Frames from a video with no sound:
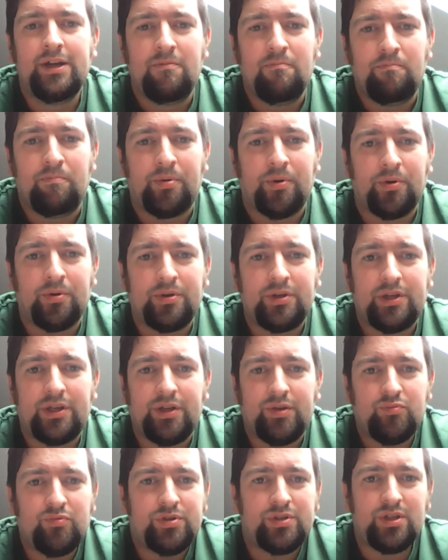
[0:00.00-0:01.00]
But he
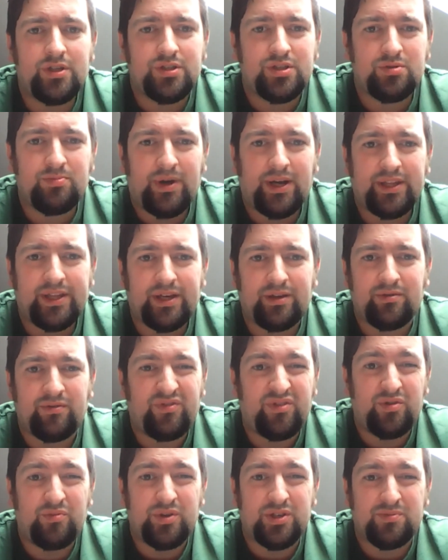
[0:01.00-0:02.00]
returned to Smackdown a
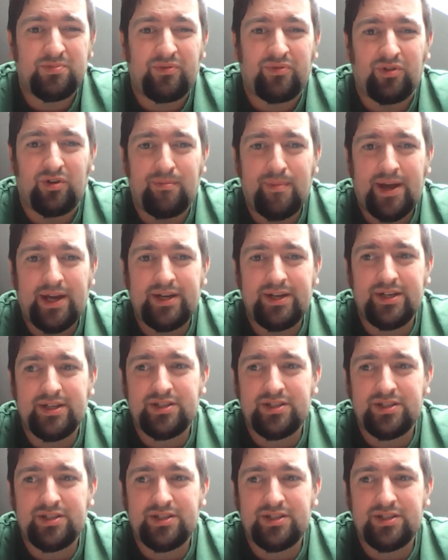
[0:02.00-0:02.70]
few weeks before Mania,